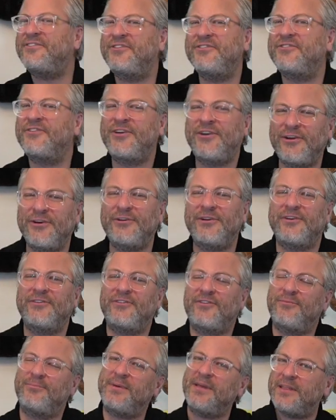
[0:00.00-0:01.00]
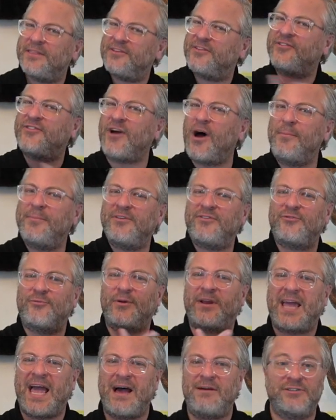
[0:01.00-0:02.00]
is curious to me. The psalmist
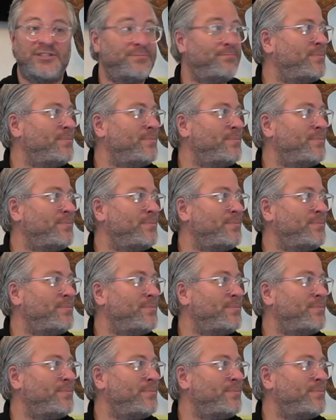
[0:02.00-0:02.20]
recounts